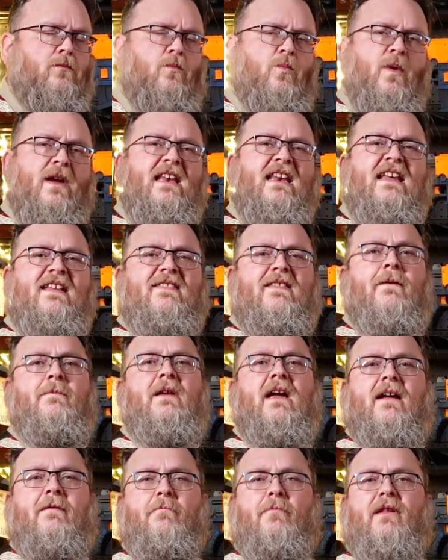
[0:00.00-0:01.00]
we need them
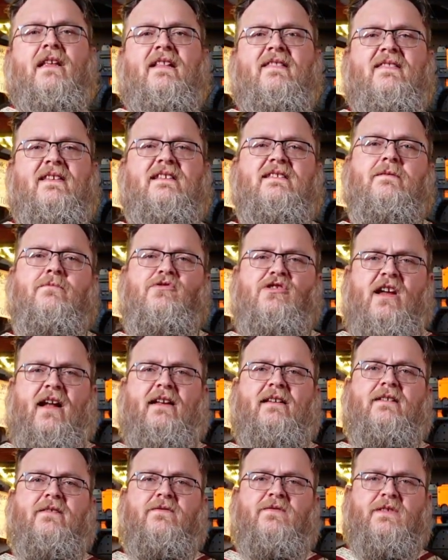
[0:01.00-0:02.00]
to complete these
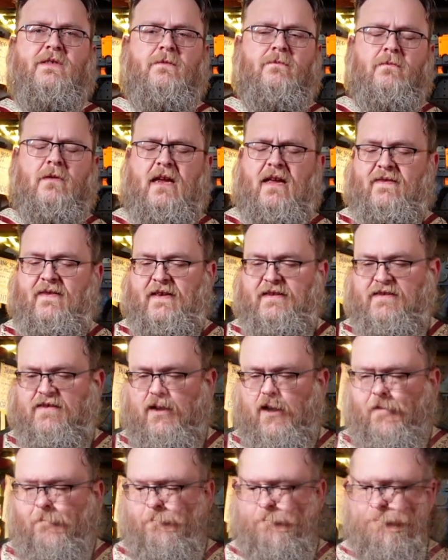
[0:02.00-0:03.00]
objectives in this
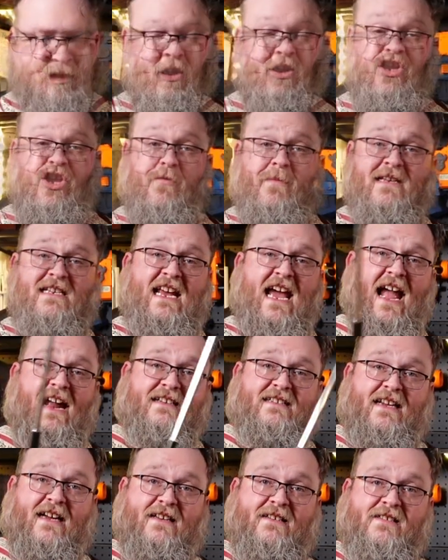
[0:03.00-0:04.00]
time. Human
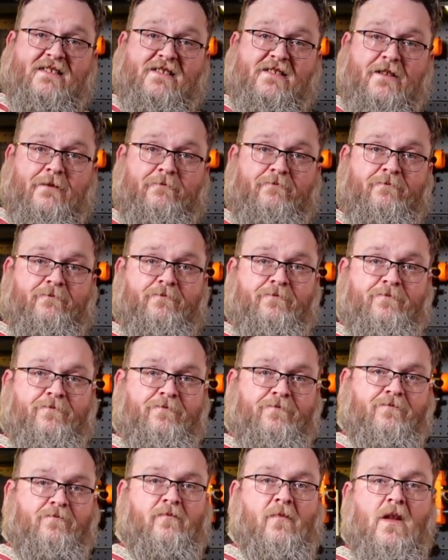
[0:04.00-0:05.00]
tactics.
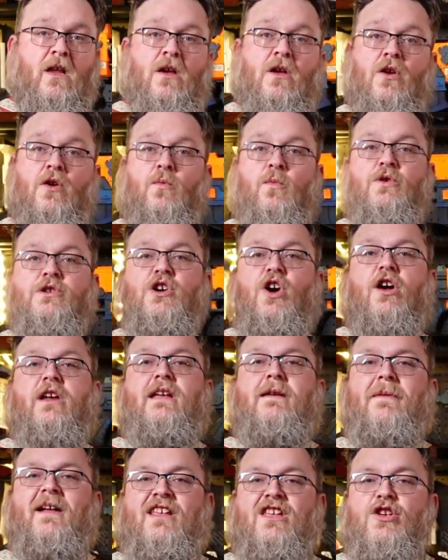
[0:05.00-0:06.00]
We're
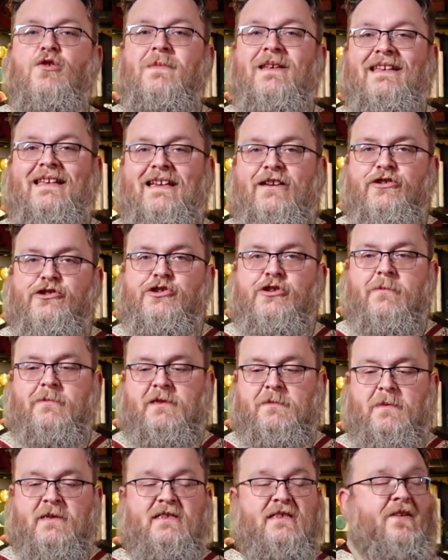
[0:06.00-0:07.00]
talking about human leadership
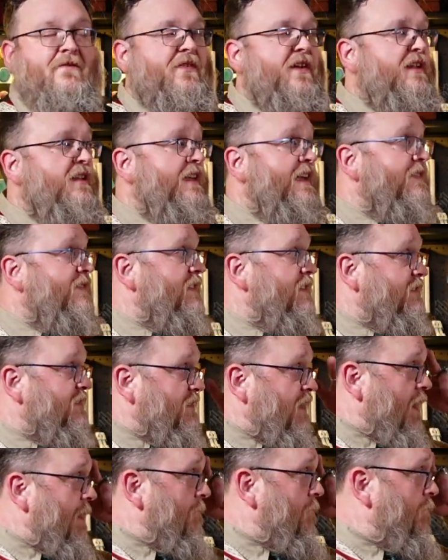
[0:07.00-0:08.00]
specifically at this
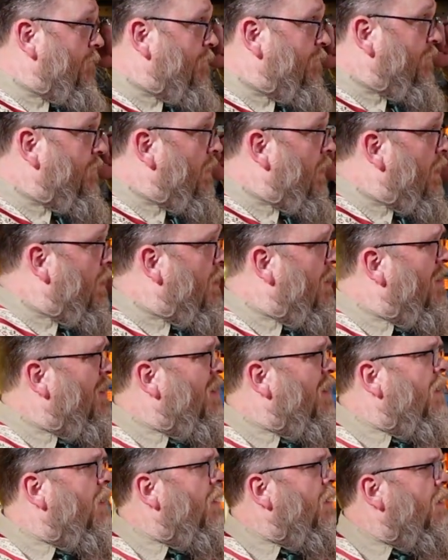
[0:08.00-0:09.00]
time.
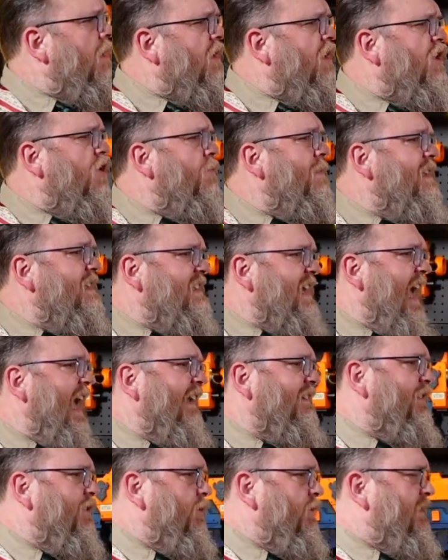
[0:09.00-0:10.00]
Human
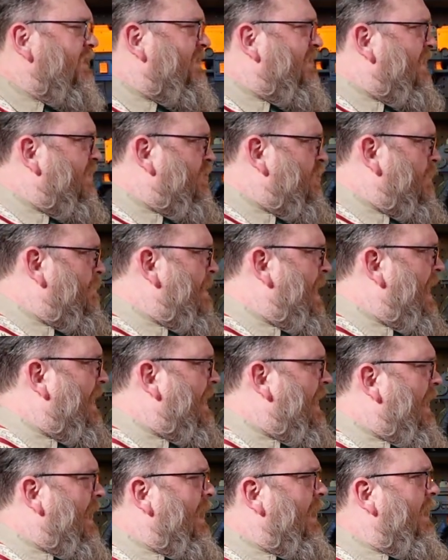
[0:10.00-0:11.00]
tactical
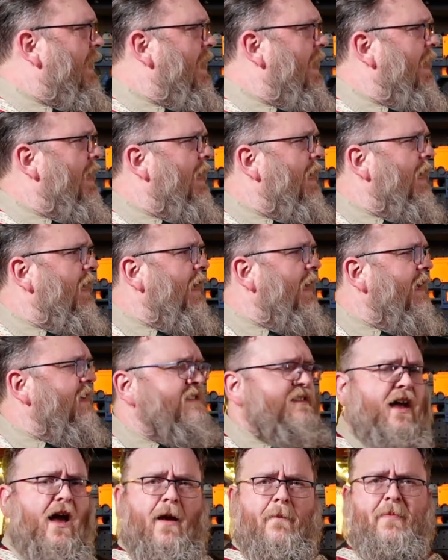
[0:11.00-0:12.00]
decision-making
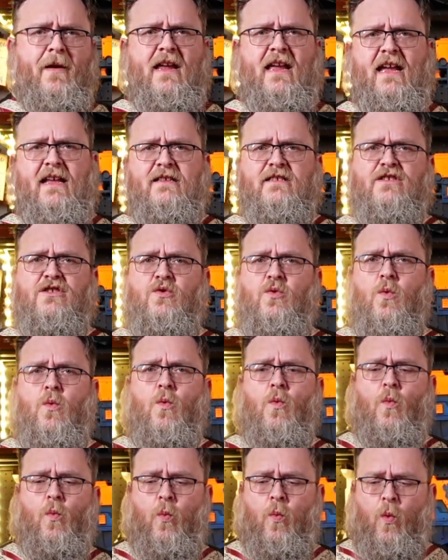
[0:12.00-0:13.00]
is up against
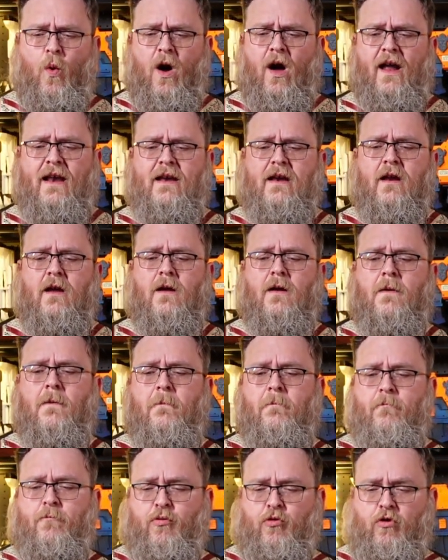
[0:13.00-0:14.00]
one
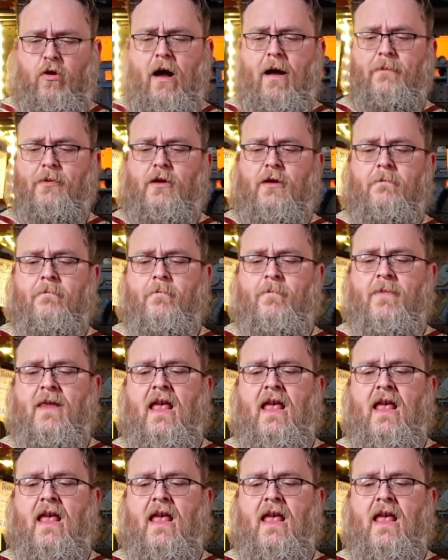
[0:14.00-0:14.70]
problem